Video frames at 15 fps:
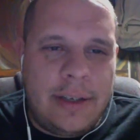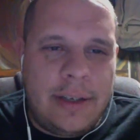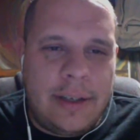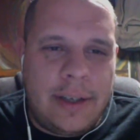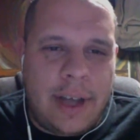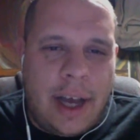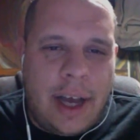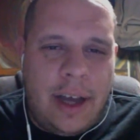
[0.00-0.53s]

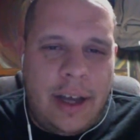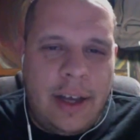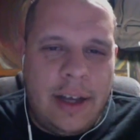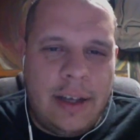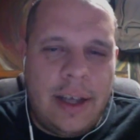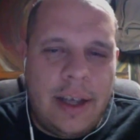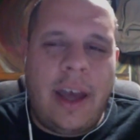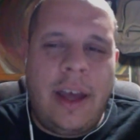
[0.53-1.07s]
huh?
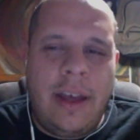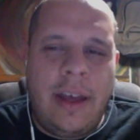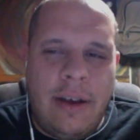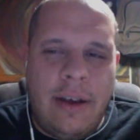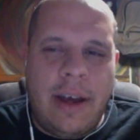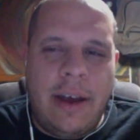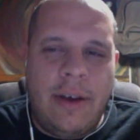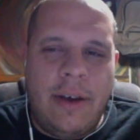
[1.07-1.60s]
Yeah.
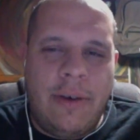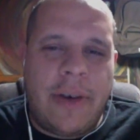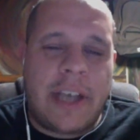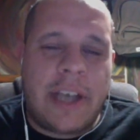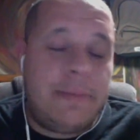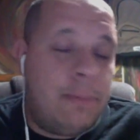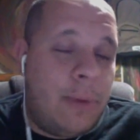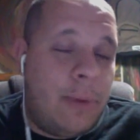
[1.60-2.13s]
Okay. Or
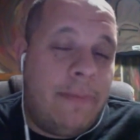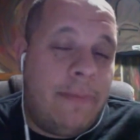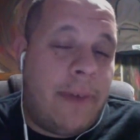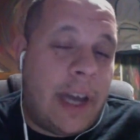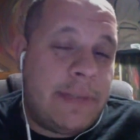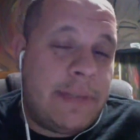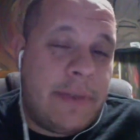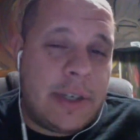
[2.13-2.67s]

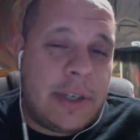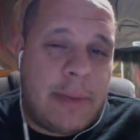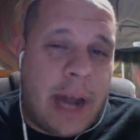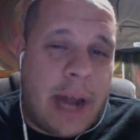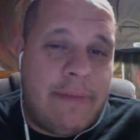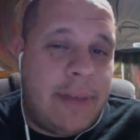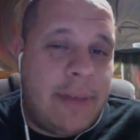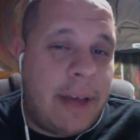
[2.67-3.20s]
vice versa. But
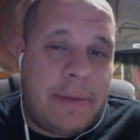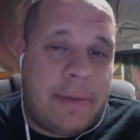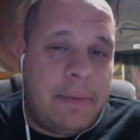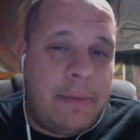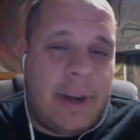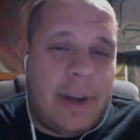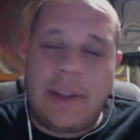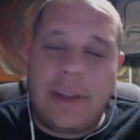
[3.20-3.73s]
I've definitely
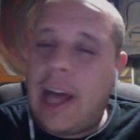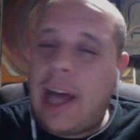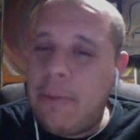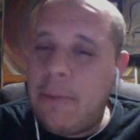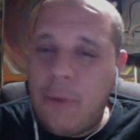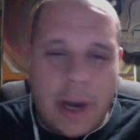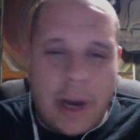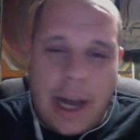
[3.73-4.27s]
been a lot
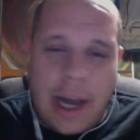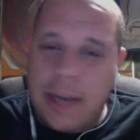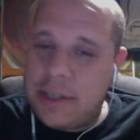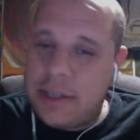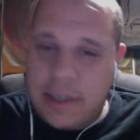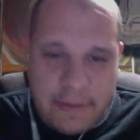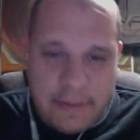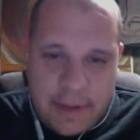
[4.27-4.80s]
more
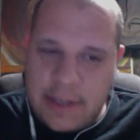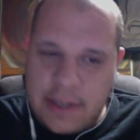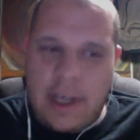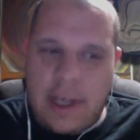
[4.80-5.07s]
conscious of this. Like,